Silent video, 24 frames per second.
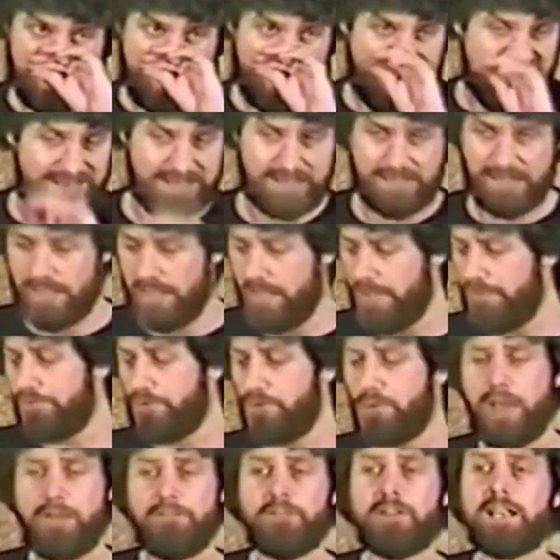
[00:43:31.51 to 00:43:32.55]
And if
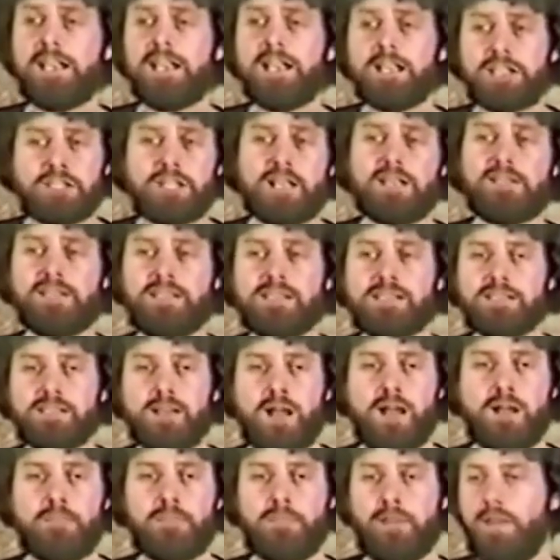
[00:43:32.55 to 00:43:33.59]
you have an itch on this
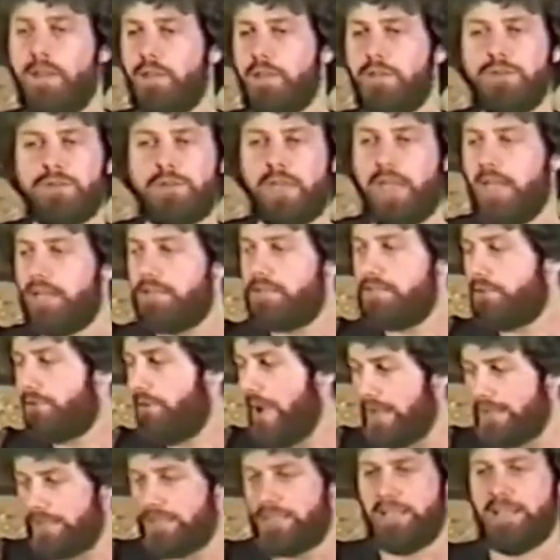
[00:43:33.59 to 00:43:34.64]
arm, you can't
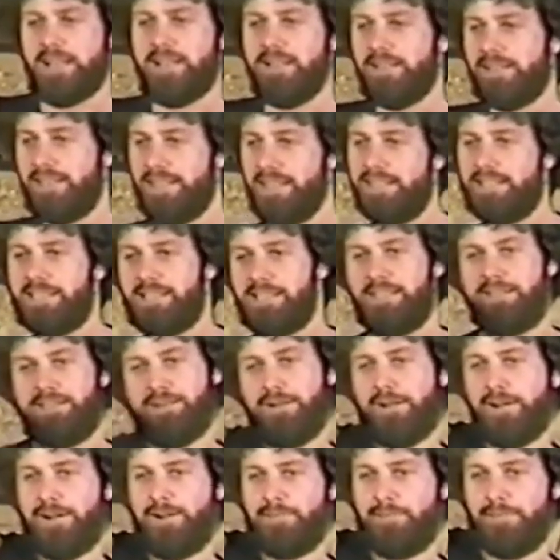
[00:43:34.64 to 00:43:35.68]
scratch this
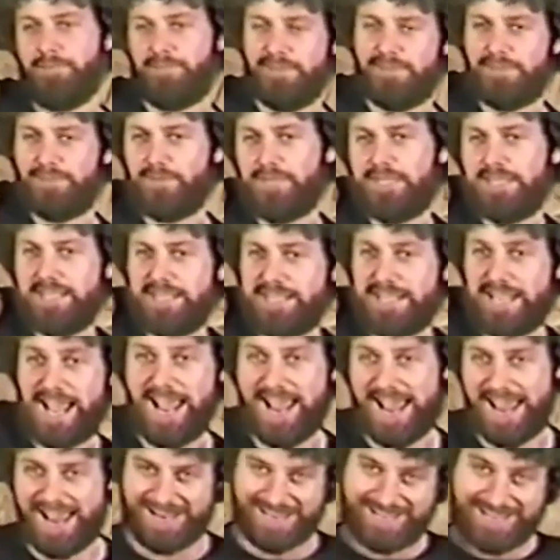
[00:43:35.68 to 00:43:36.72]
arm with this
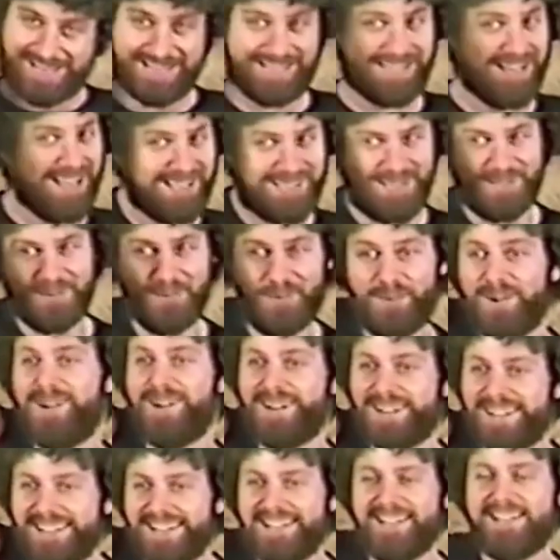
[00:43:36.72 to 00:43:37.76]
hand. It doesn't
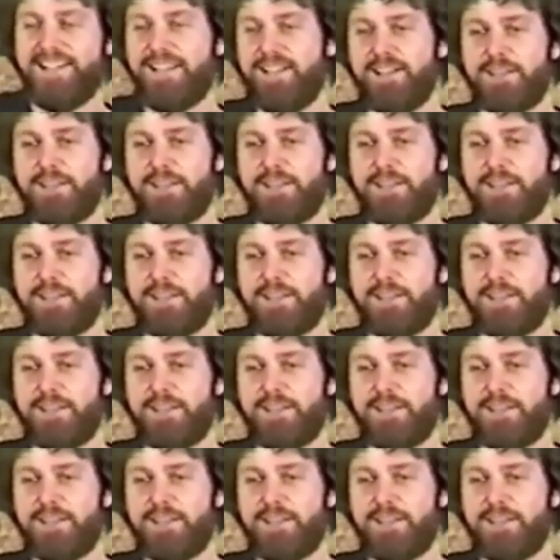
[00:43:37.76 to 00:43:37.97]
work.